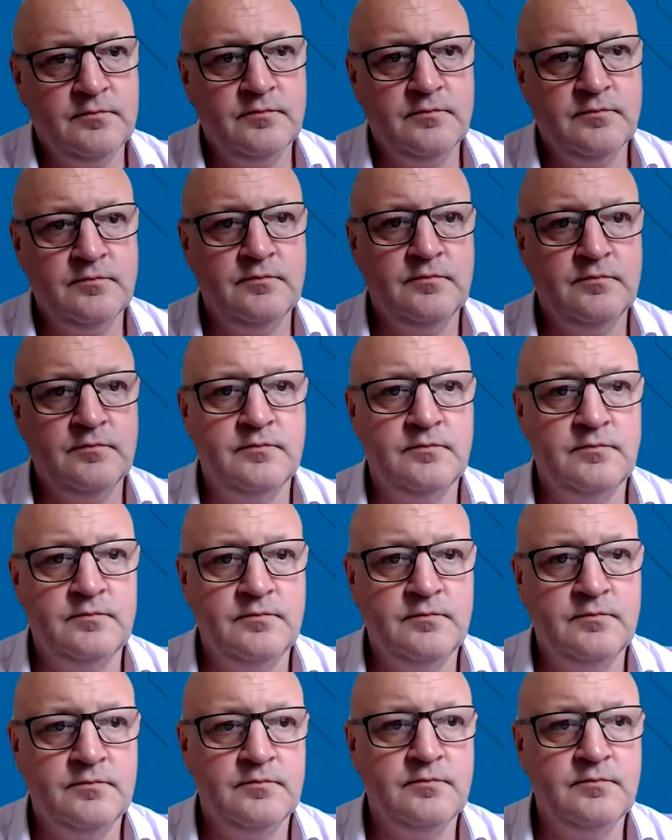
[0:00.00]

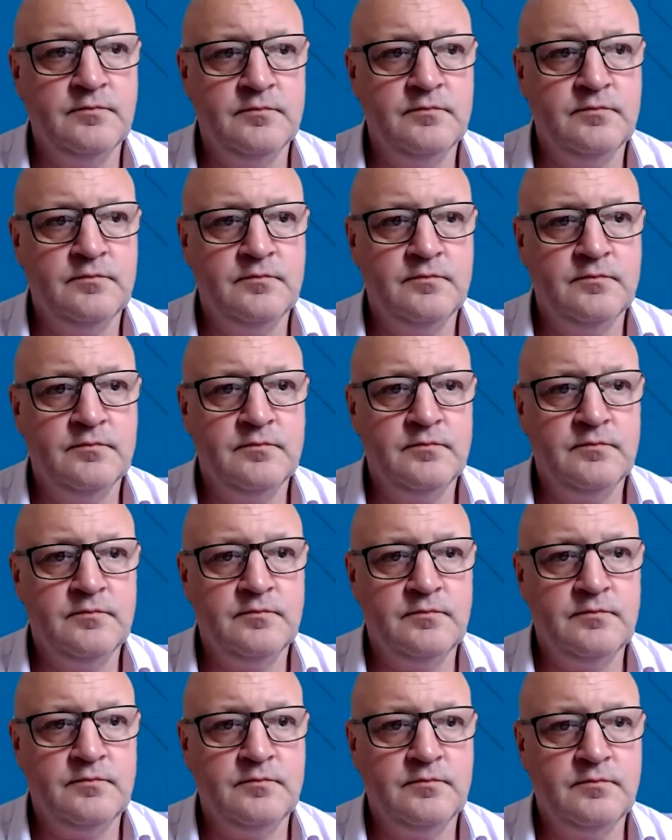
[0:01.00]

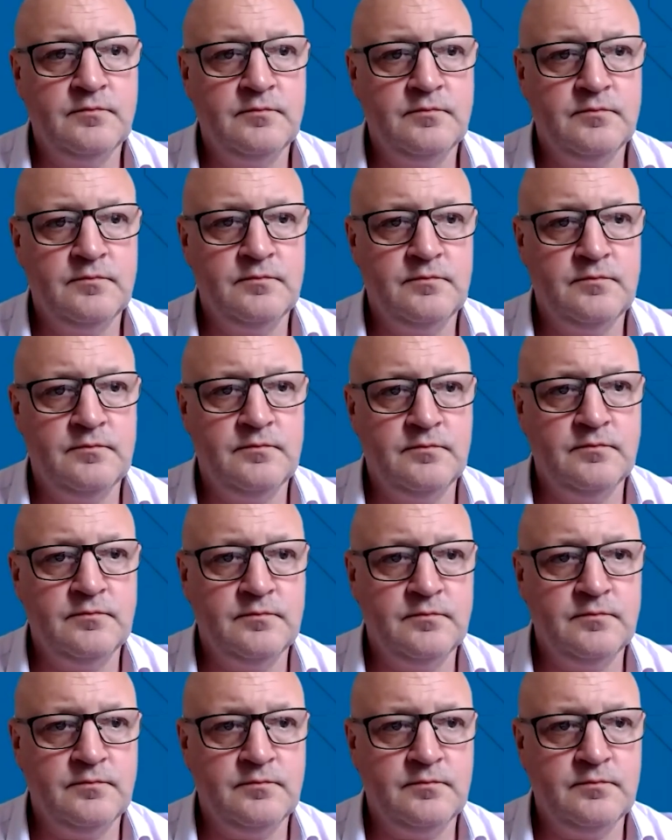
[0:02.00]

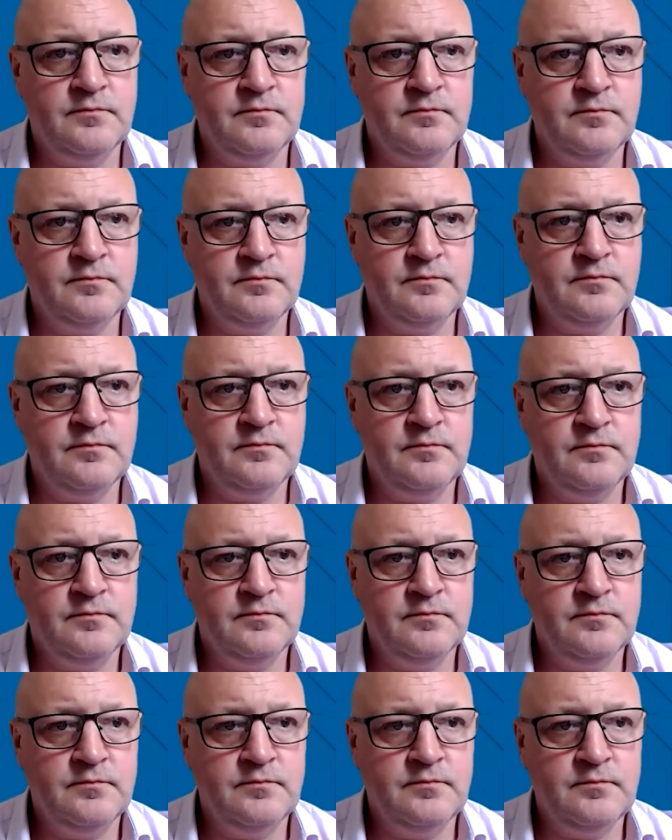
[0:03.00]

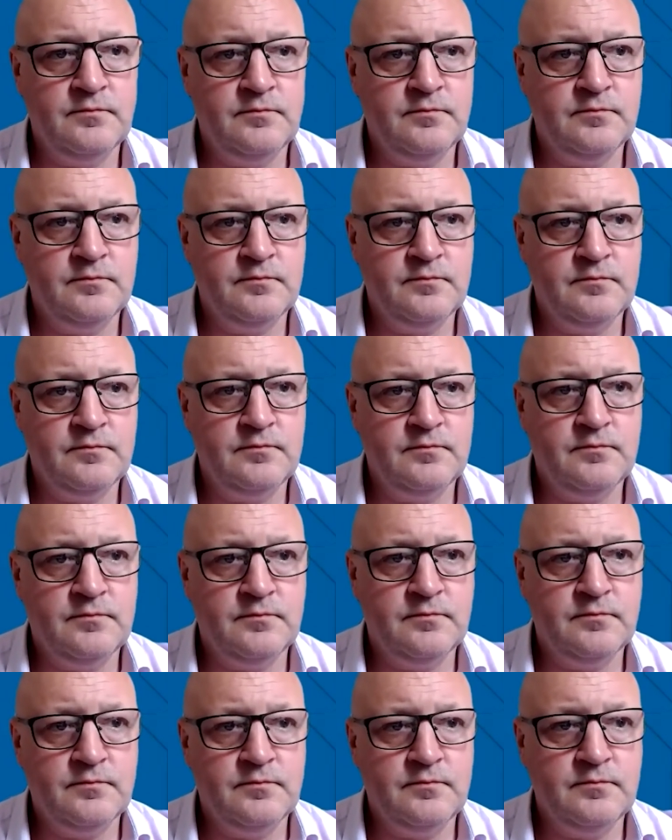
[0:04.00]

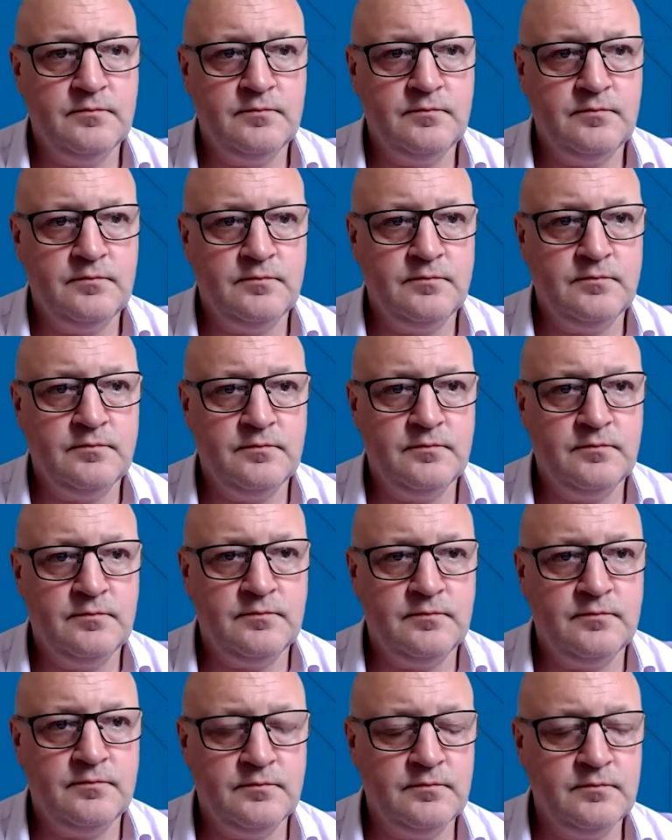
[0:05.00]

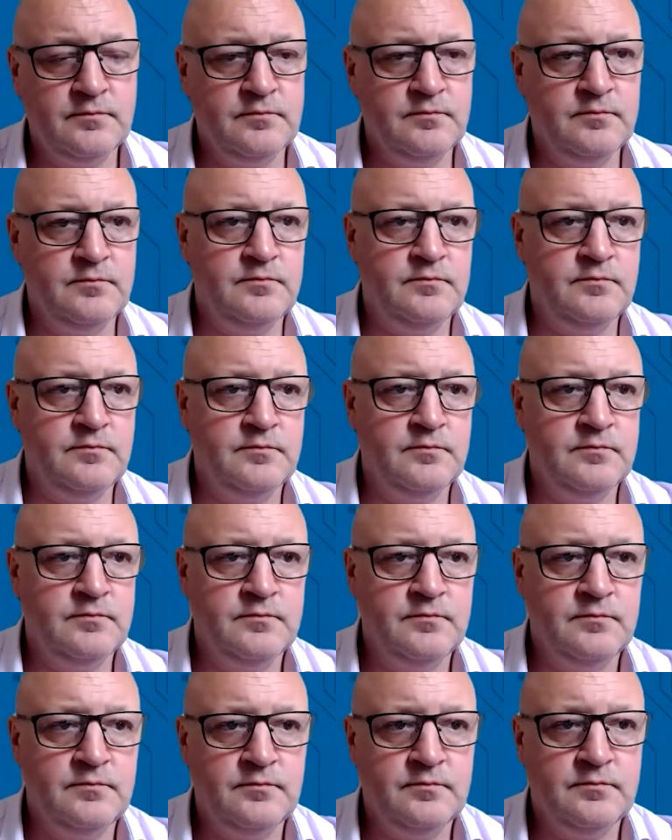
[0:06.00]

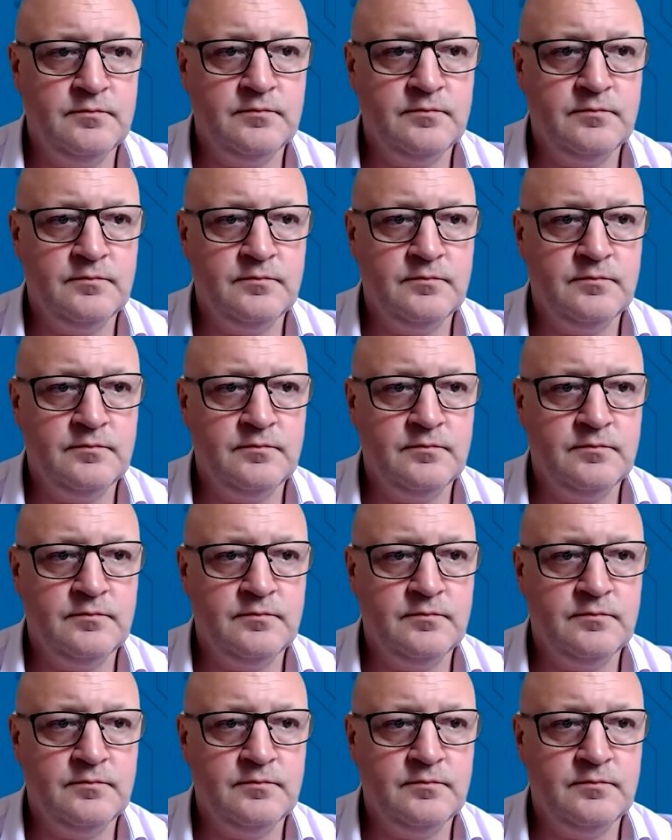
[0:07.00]
(silent)